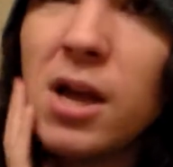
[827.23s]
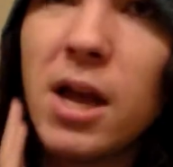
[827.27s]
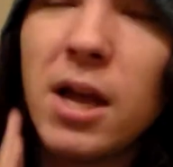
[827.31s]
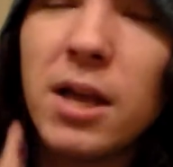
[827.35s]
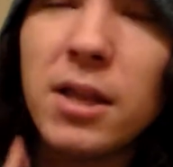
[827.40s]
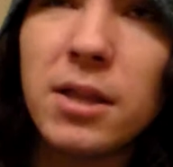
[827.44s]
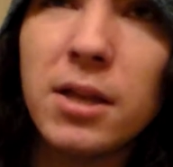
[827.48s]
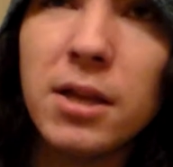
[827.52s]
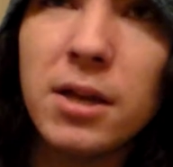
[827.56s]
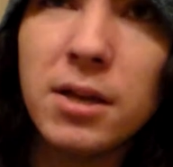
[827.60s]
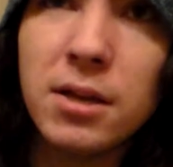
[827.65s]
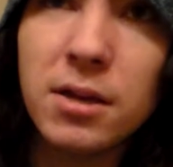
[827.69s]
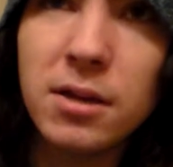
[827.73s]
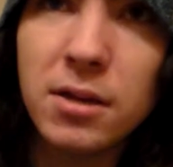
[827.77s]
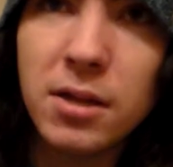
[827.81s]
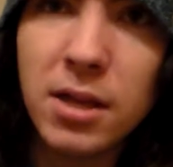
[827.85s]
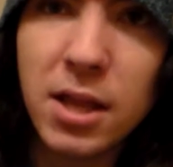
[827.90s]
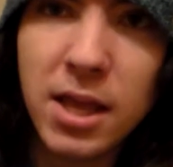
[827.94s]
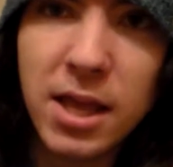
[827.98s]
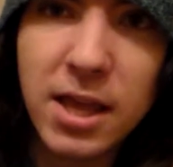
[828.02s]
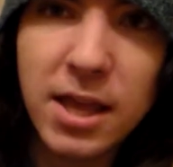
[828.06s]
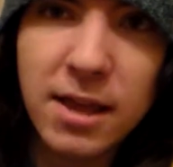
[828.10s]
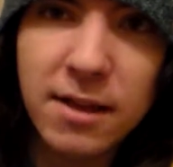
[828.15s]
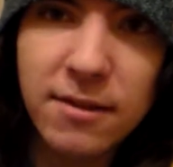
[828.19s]
And then
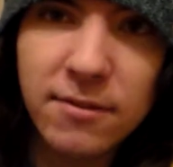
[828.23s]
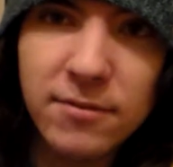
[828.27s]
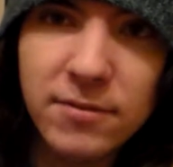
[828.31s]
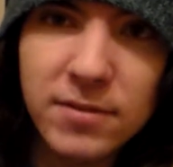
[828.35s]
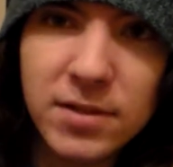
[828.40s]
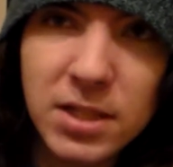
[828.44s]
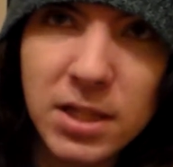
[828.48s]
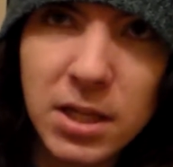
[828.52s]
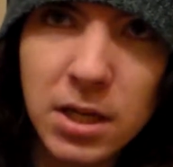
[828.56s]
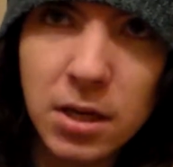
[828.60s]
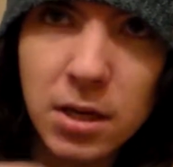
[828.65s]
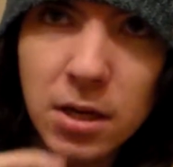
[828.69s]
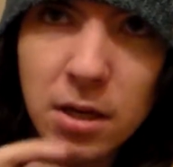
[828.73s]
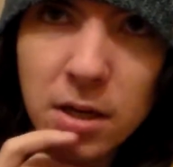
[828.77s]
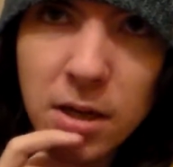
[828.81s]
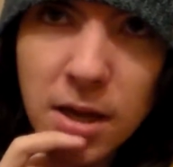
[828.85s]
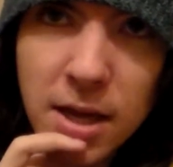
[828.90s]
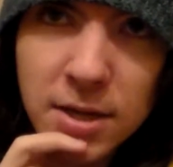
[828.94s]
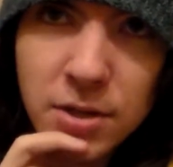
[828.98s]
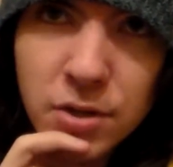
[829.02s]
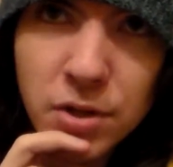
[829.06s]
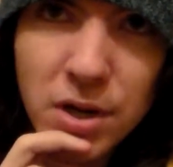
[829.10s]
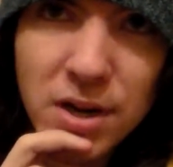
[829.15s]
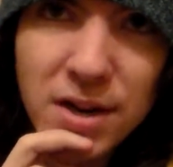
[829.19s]
he gives,
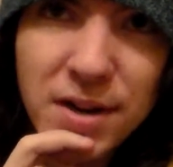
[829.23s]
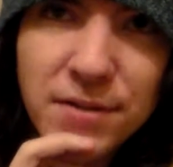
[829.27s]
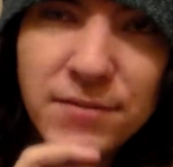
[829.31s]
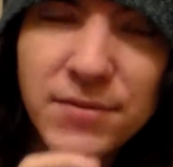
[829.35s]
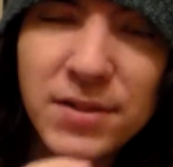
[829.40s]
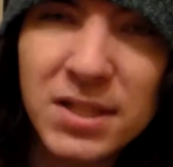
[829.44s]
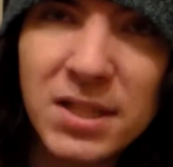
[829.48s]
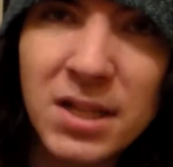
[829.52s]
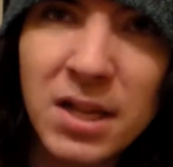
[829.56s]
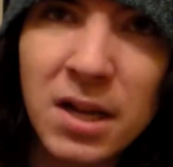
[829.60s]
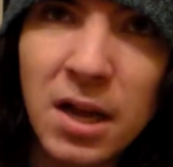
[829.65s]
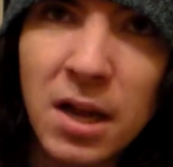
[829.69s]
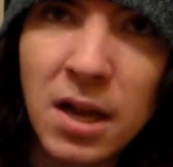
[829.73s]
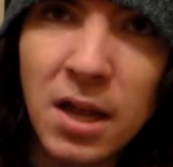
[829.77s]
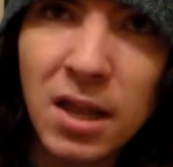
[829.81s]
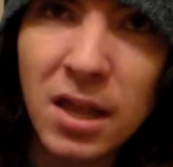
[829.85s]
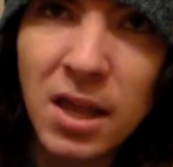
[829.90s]
Ezra gives